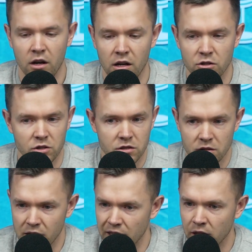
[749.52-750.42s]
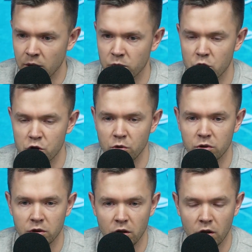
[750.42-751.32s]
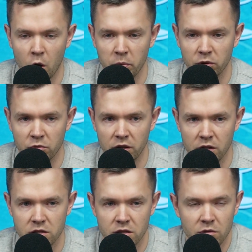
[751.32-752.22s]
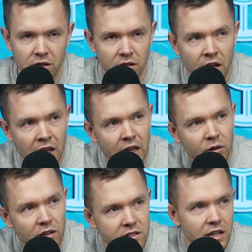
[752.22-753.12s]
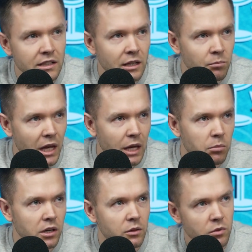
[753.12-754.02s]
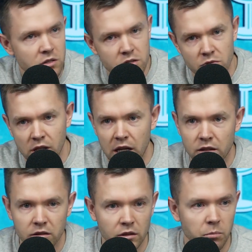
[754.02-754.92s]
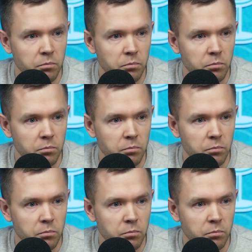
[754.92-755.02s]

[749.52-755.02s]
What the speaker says: and just letting him to shoot open threes. You can say that maybe it was related to